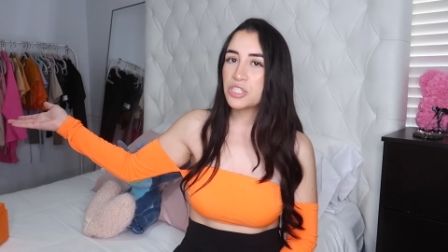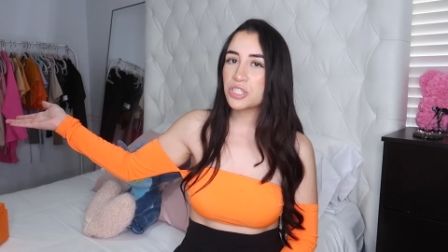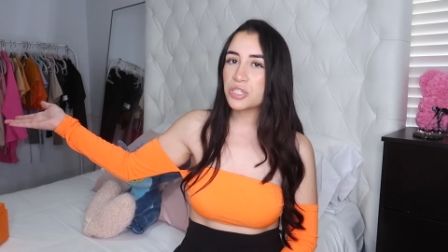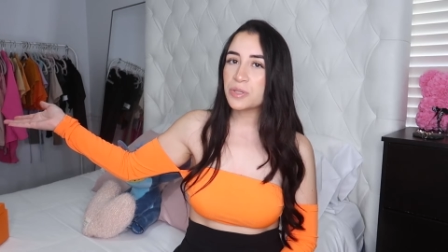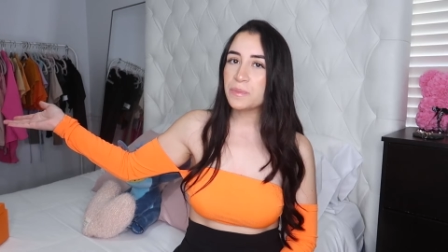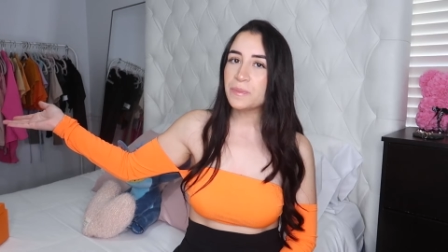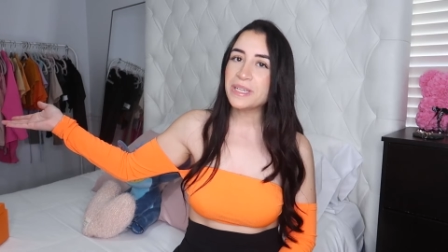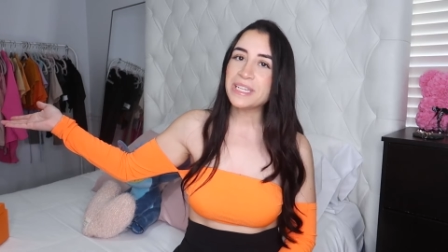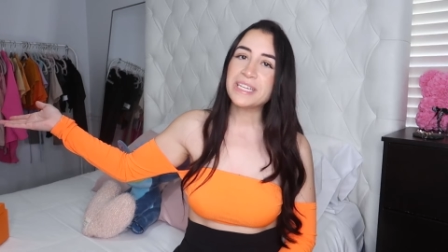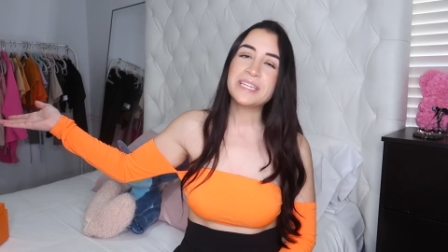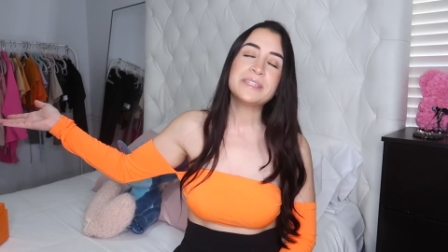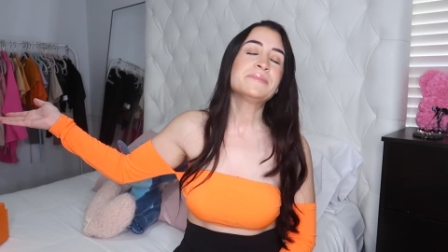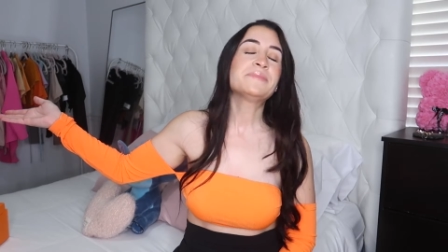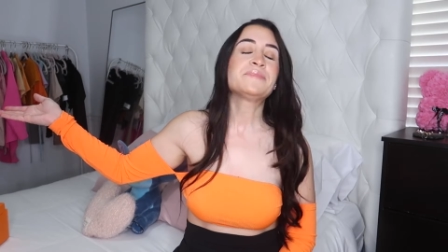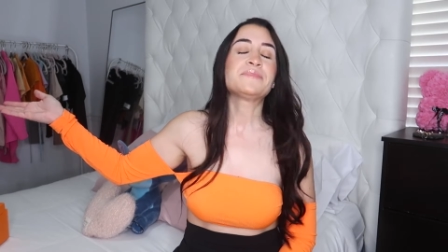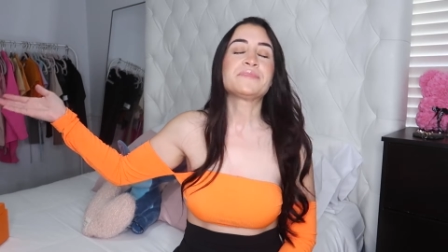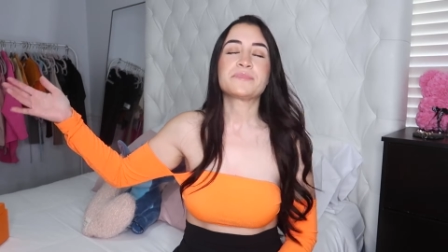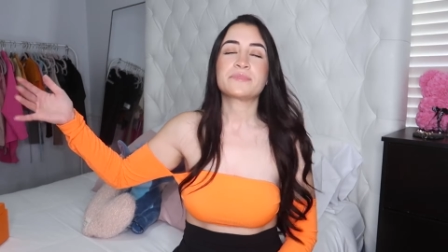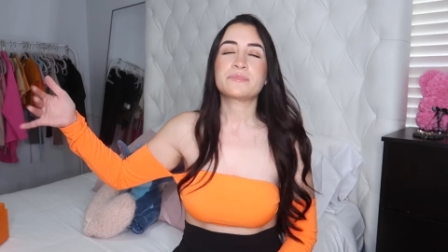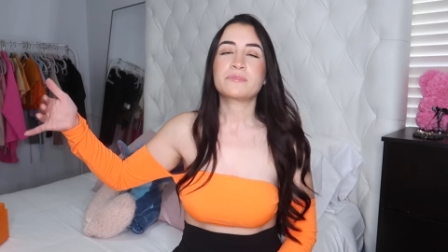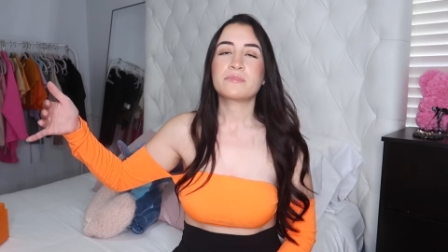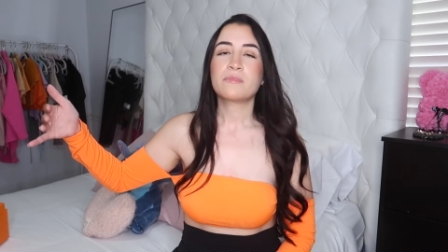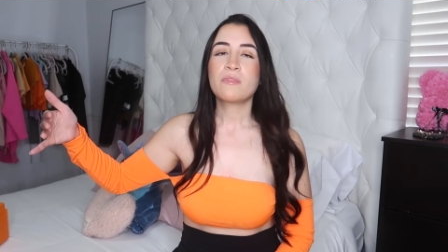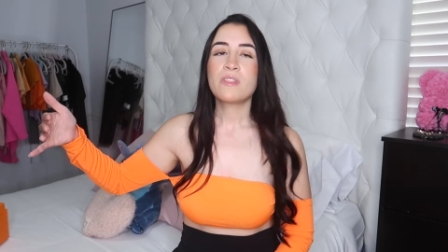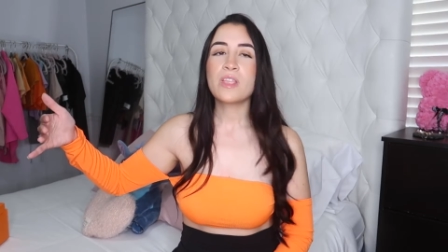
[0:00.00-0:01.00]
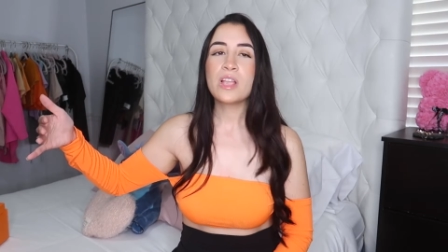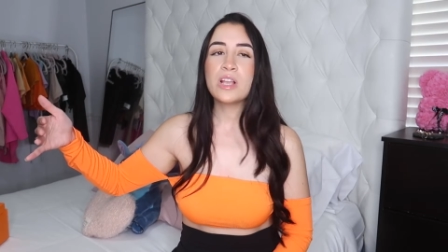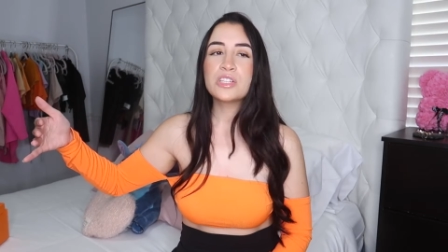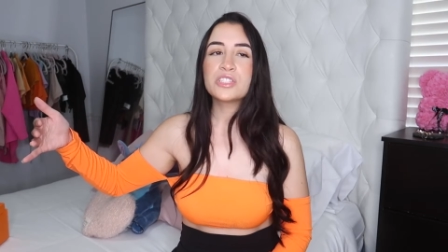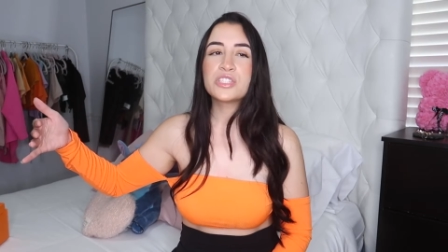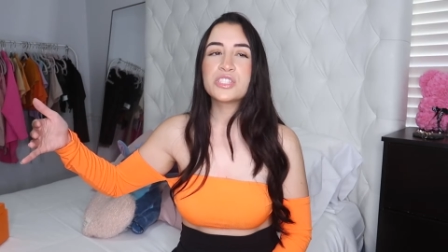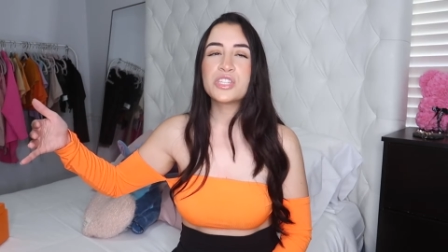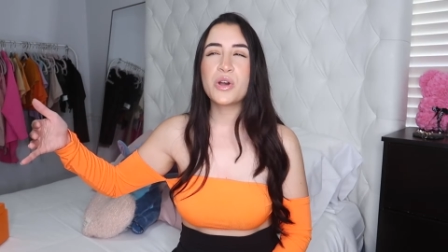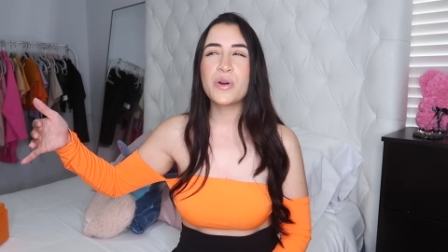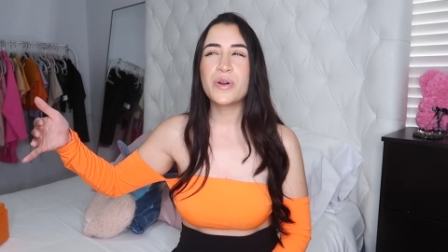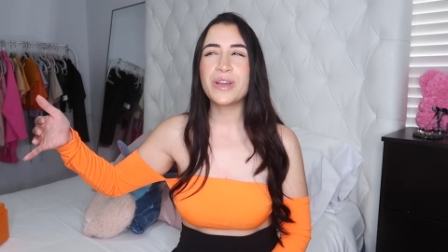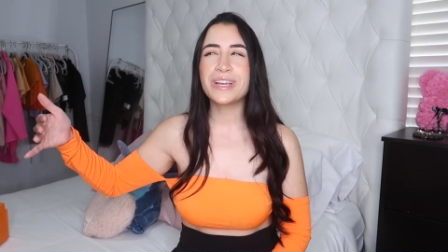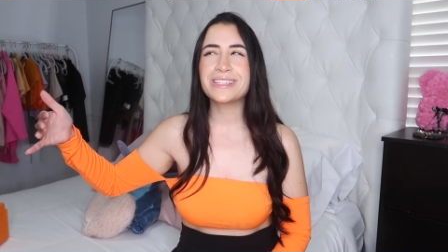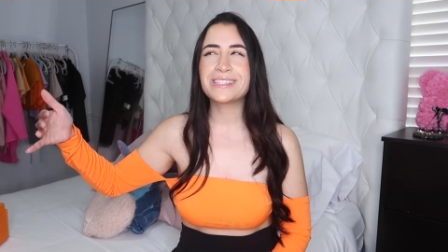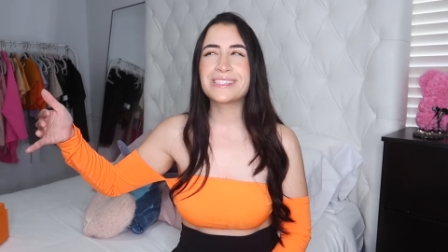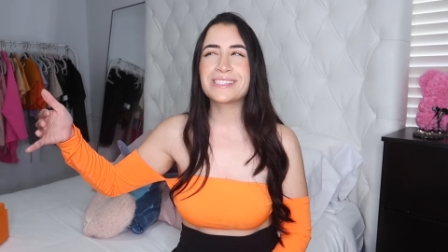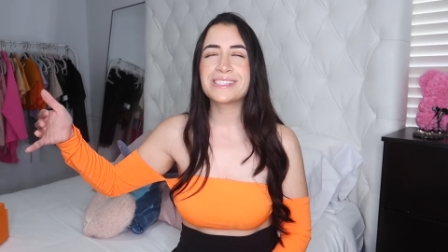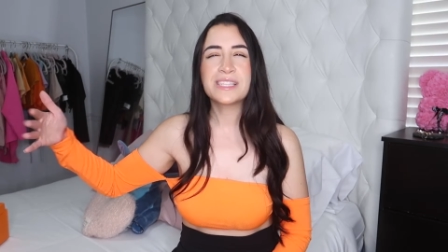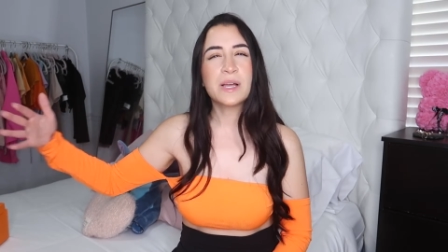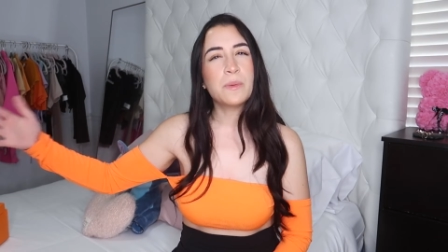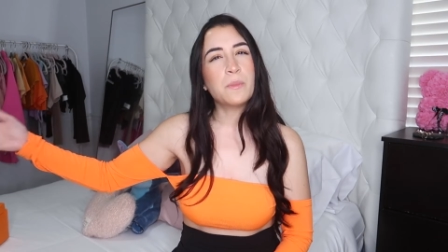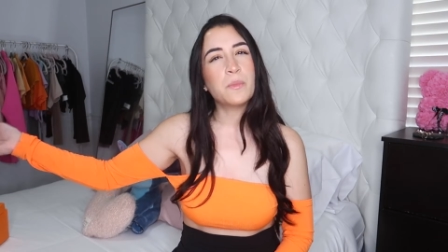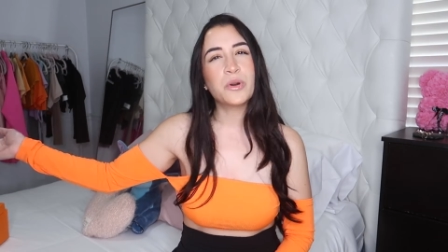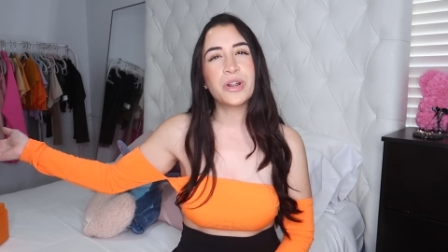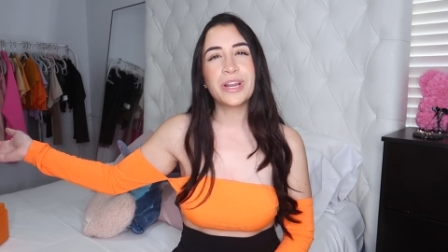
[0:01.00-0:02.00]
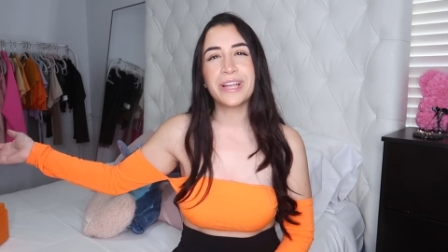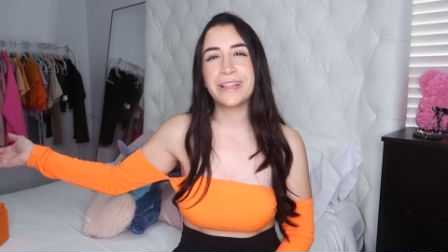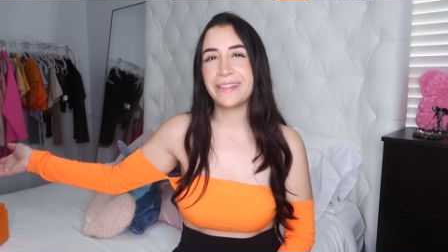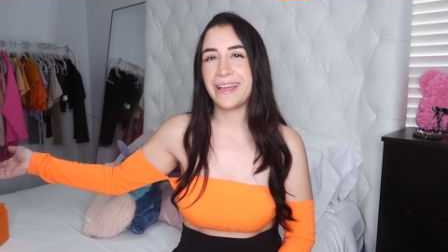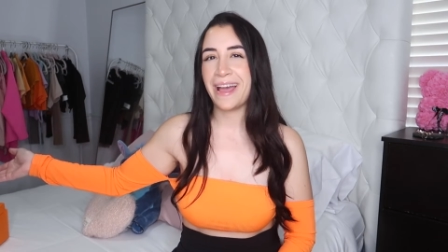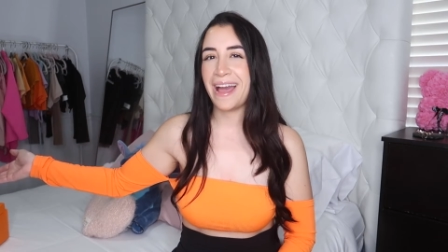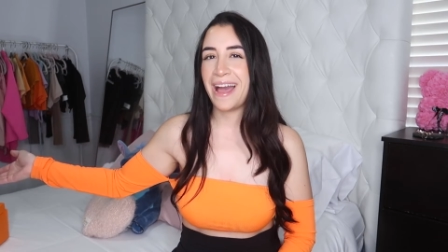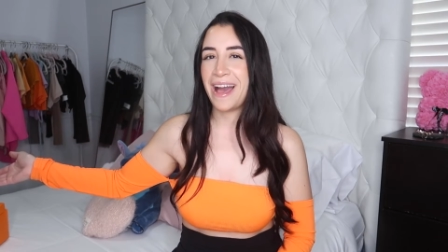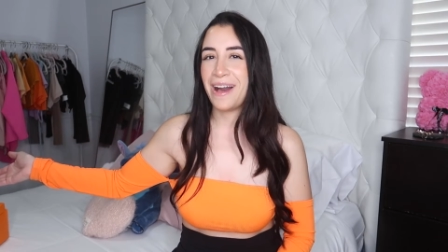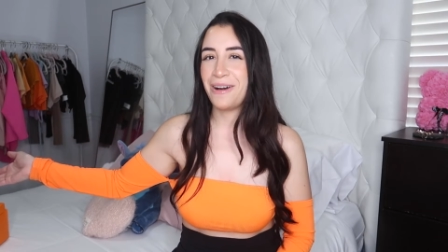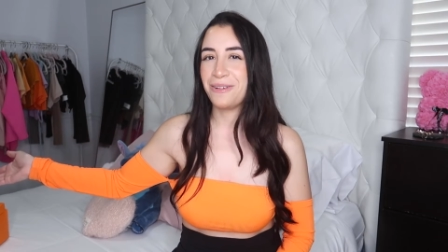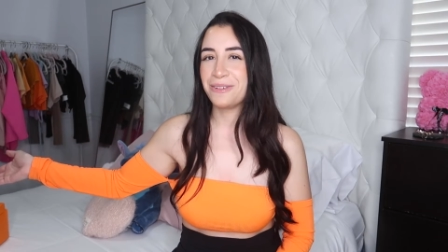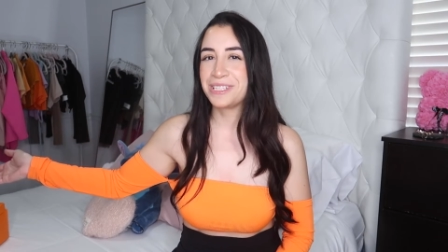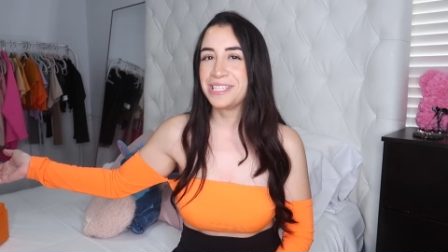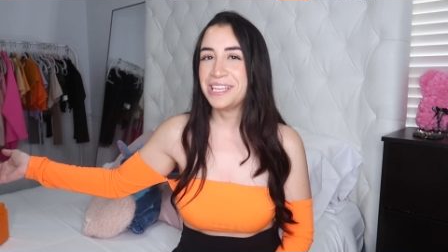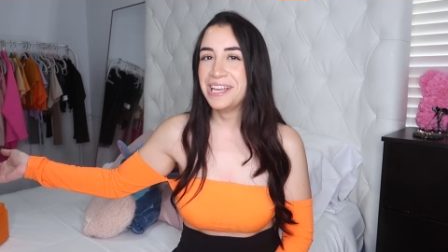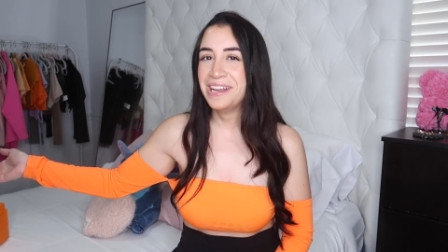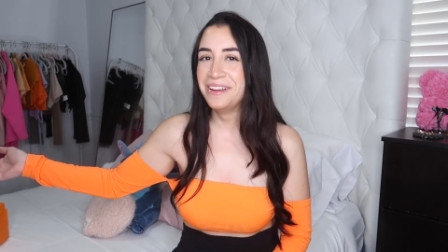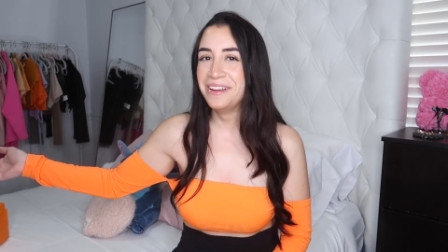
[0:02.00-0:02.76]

Germany. So it's somewhere in that house,